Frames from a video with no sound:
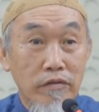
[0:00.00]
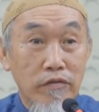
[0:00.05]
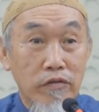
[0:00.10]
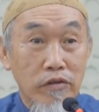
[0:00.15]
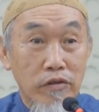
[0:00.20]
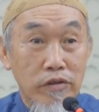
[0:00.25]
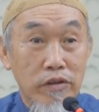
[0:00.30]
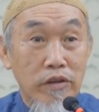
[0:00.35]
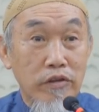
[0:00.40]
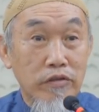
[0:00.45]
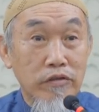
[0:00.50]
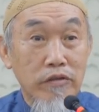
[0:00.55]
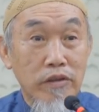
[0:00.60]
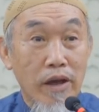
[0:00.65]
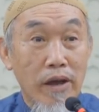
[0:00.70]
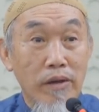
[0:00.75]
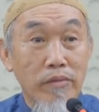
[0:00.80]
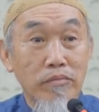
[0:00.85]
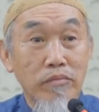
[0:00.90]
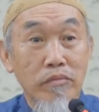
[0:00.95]
for this
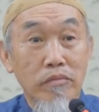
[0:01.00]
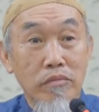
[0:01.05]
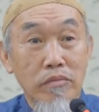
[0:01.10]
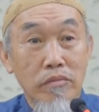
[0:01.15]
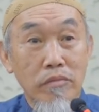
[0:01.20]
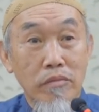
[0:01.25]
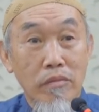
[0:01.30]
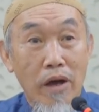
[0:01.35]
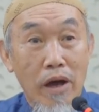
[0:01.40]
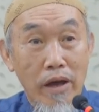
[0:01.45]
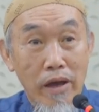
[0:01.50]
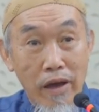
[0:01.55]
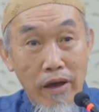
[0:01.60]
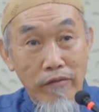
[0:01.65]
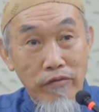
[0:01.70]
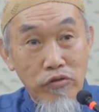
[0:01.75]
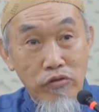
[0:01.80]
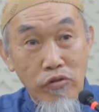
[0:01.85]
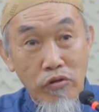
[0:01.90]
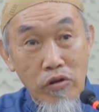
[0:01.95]
time, I
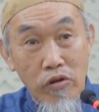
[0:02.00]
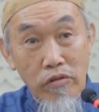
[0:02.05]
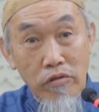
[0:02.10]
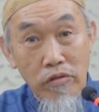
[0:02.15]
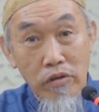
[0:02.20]
have to